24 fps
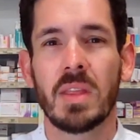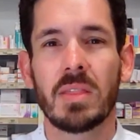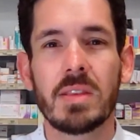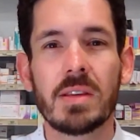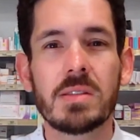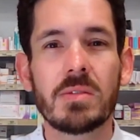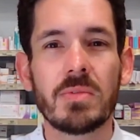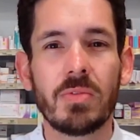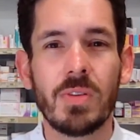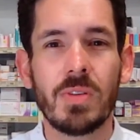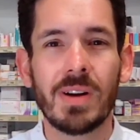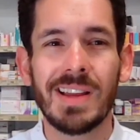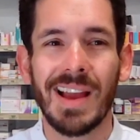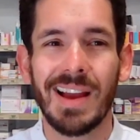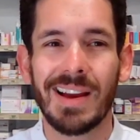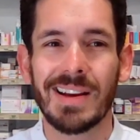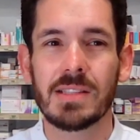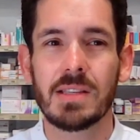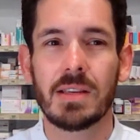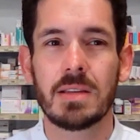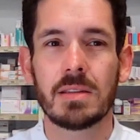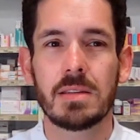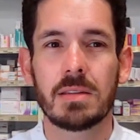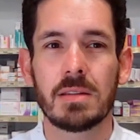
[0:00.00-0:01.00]
This free
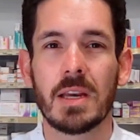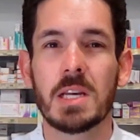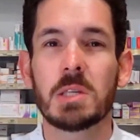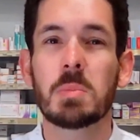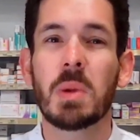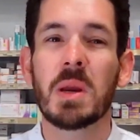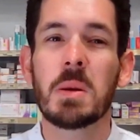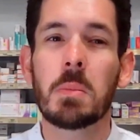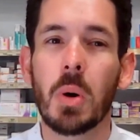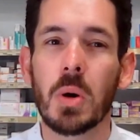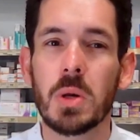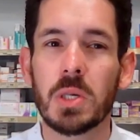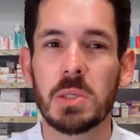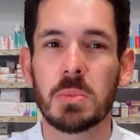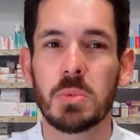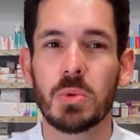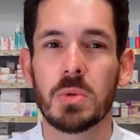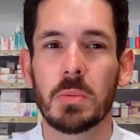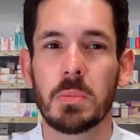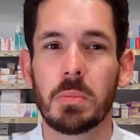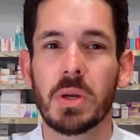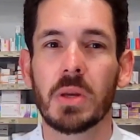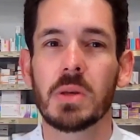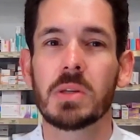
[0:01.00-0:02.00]
access has been
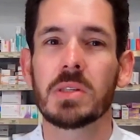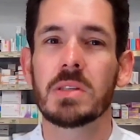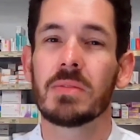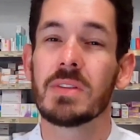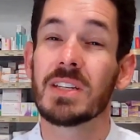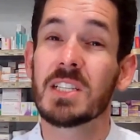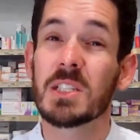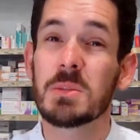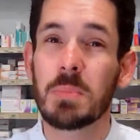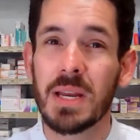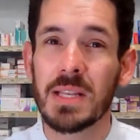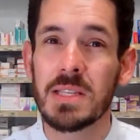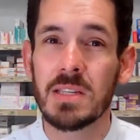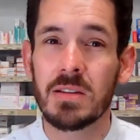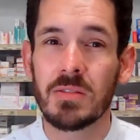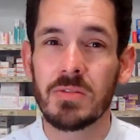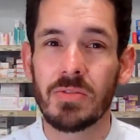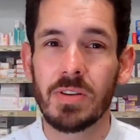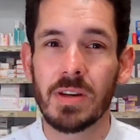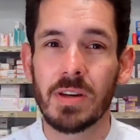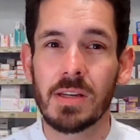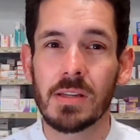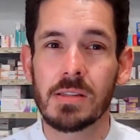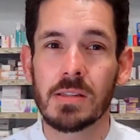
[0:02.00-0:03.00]
possible because of the dispensing
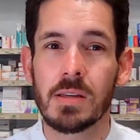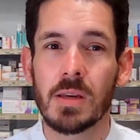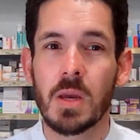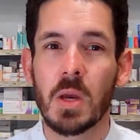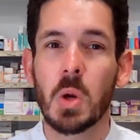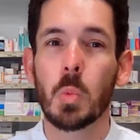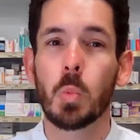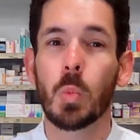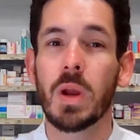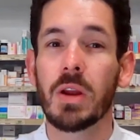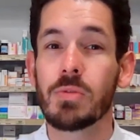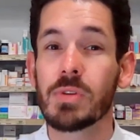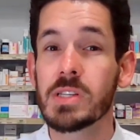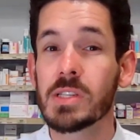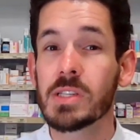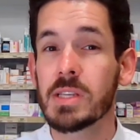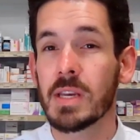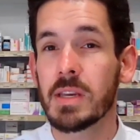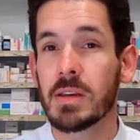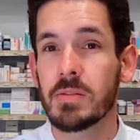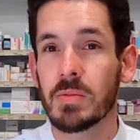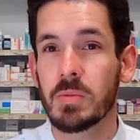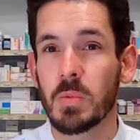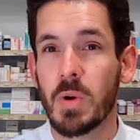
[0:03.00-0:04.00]
fees we
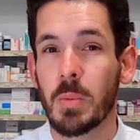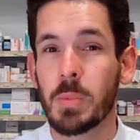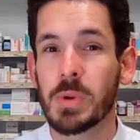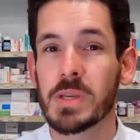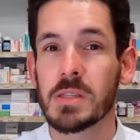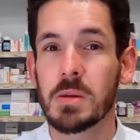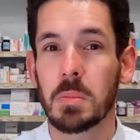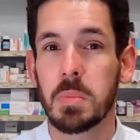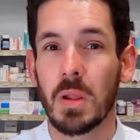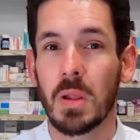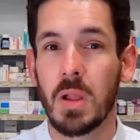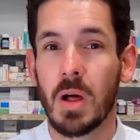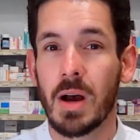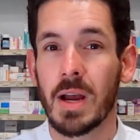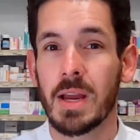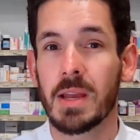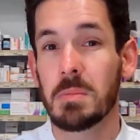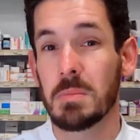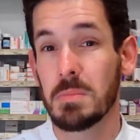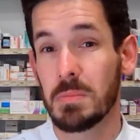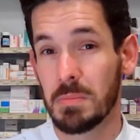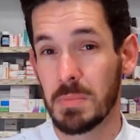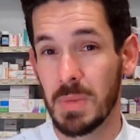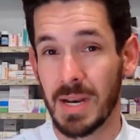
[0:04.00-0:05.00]
receive when we supply
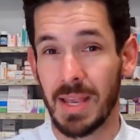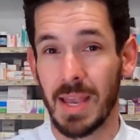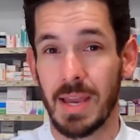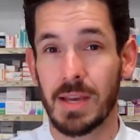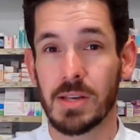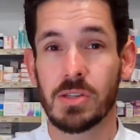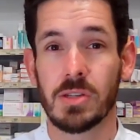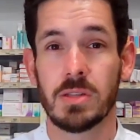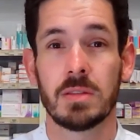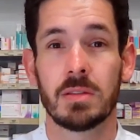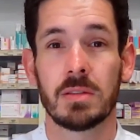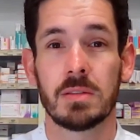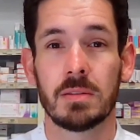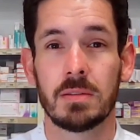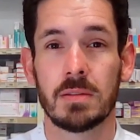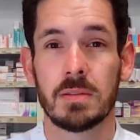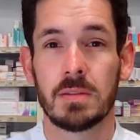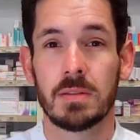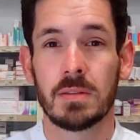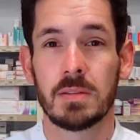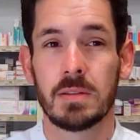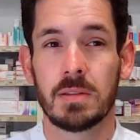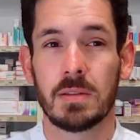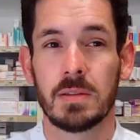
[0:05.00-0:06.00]
medications.
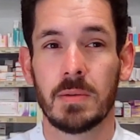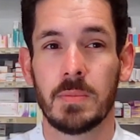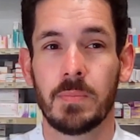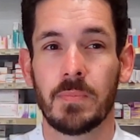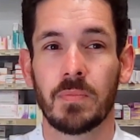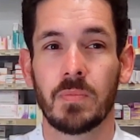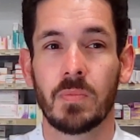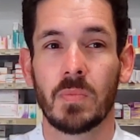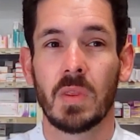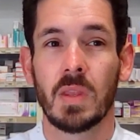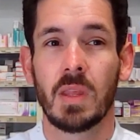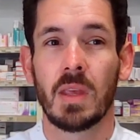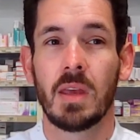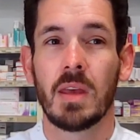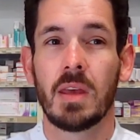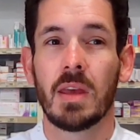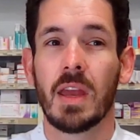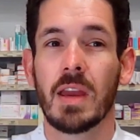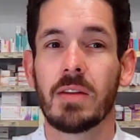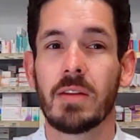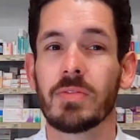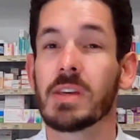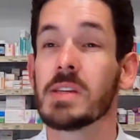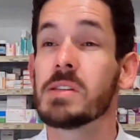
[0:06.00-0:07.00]

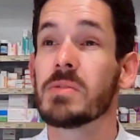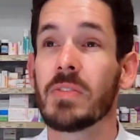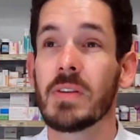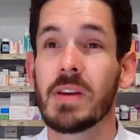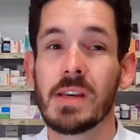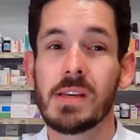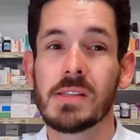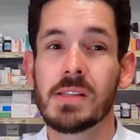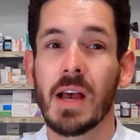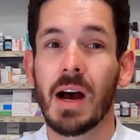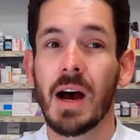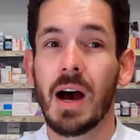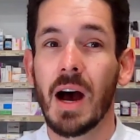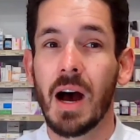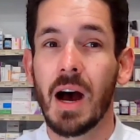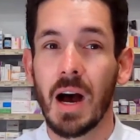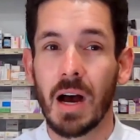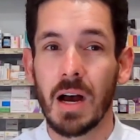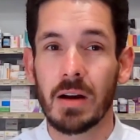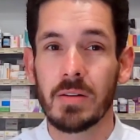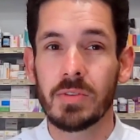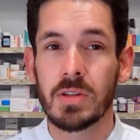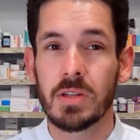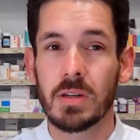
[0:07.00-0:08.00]
If these fees are
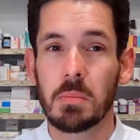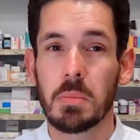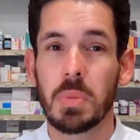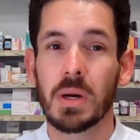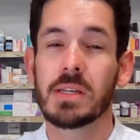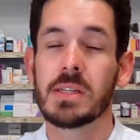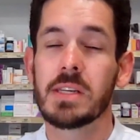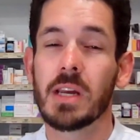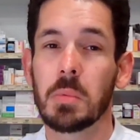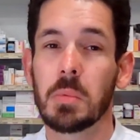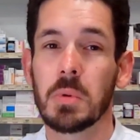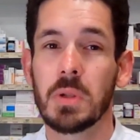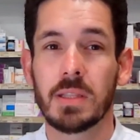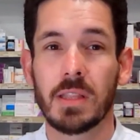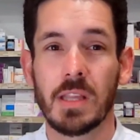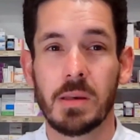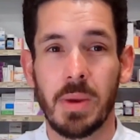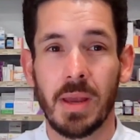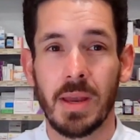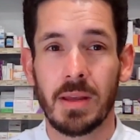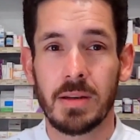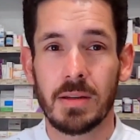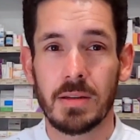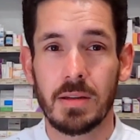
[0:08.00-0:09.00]
halved by doubling the
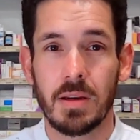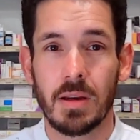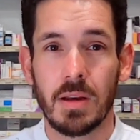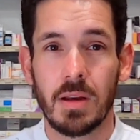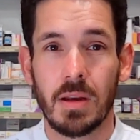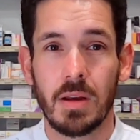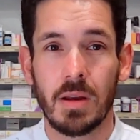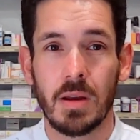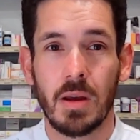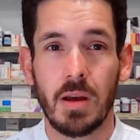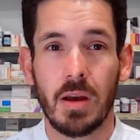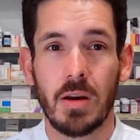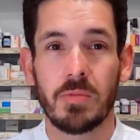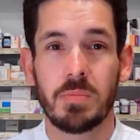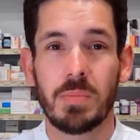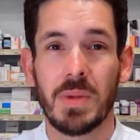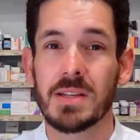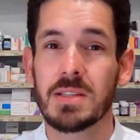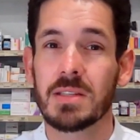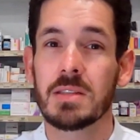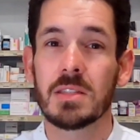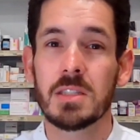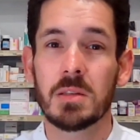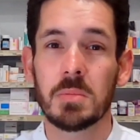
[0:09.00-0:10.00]
amount of
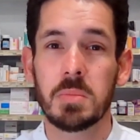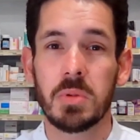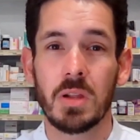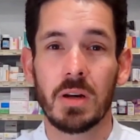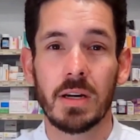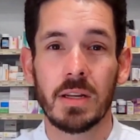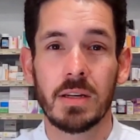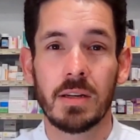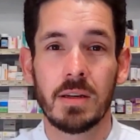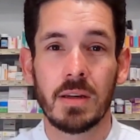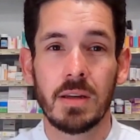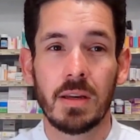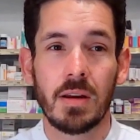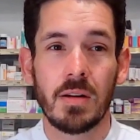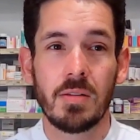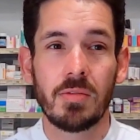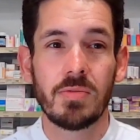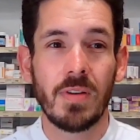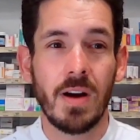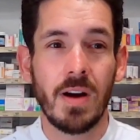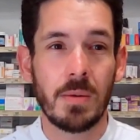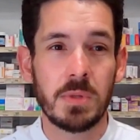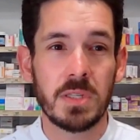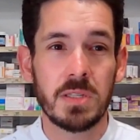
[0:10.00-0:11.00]
medicine supplied,
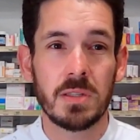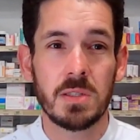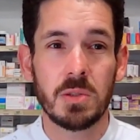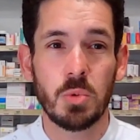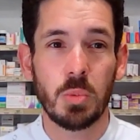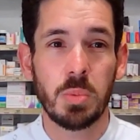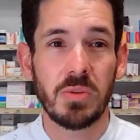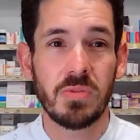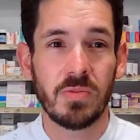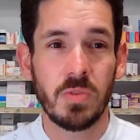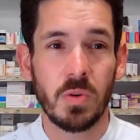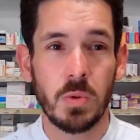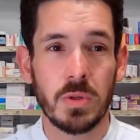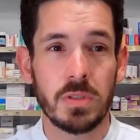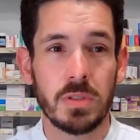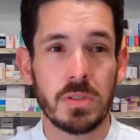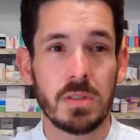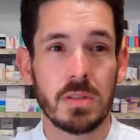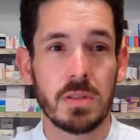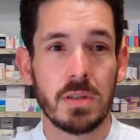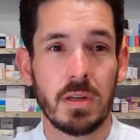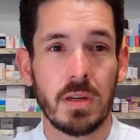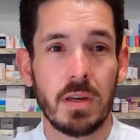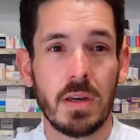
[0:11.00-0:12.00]
pharmacies will be
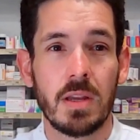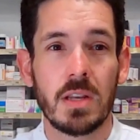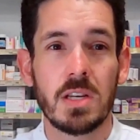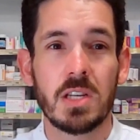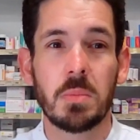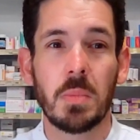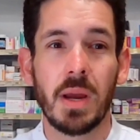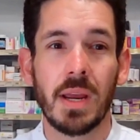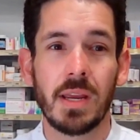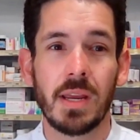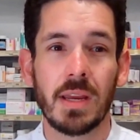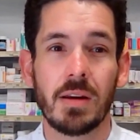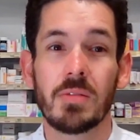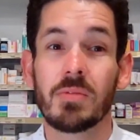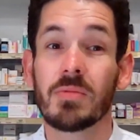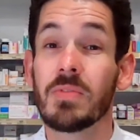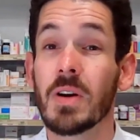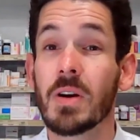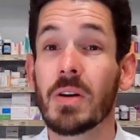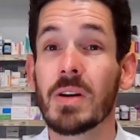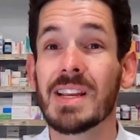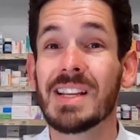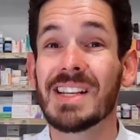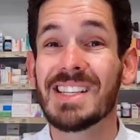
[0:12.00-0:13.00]
forced to make
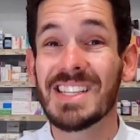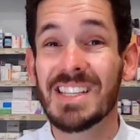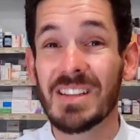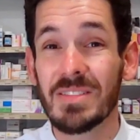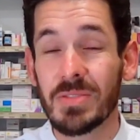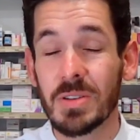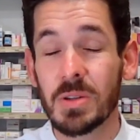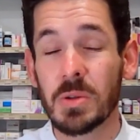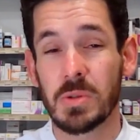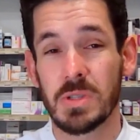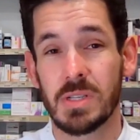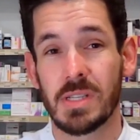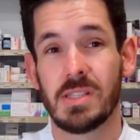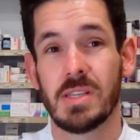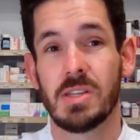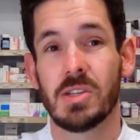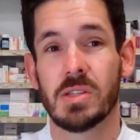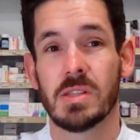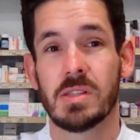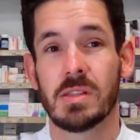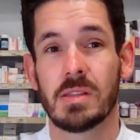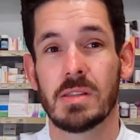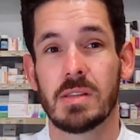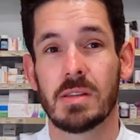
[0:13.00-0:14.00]
very difficult
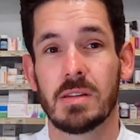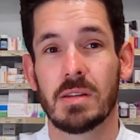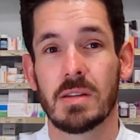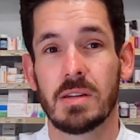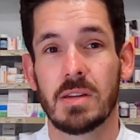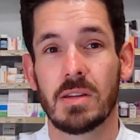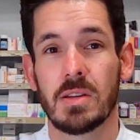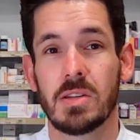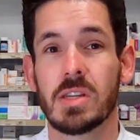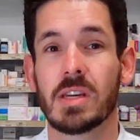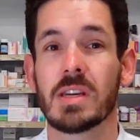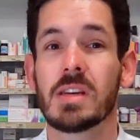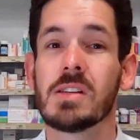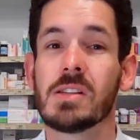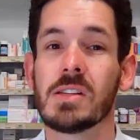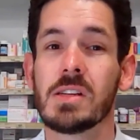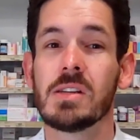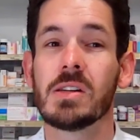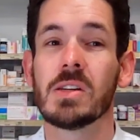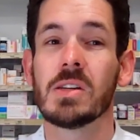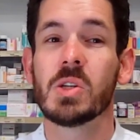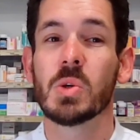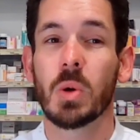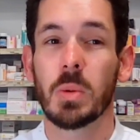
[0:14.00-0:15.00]
decisions to
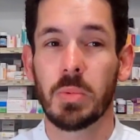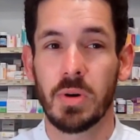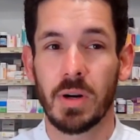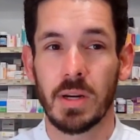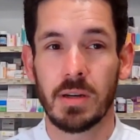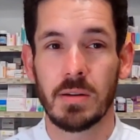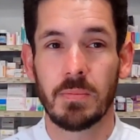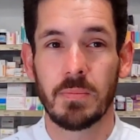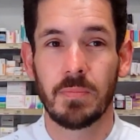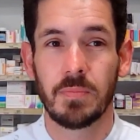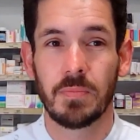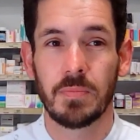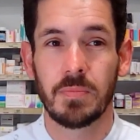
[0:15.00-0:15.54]
continue to operate.